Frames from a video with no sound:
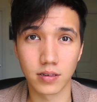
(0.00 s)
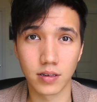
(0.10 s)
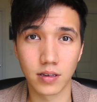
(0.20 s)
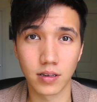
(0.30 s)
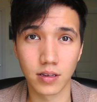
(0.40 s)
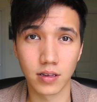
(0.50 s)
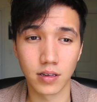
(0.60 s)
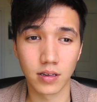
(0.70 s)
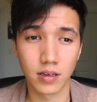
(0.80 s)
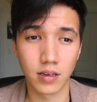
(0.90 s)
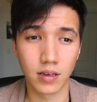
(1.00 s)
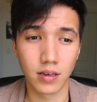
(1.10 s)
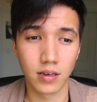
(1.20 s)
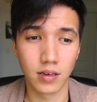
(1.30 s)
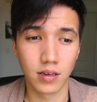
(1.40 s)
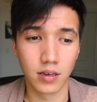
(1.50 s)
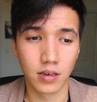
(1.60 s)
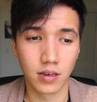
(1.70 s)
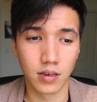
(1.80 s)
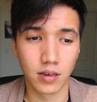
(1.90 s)

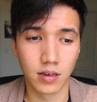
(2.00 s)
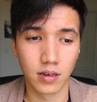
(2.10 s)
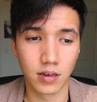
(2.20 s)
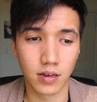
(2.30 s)
Nothing is said.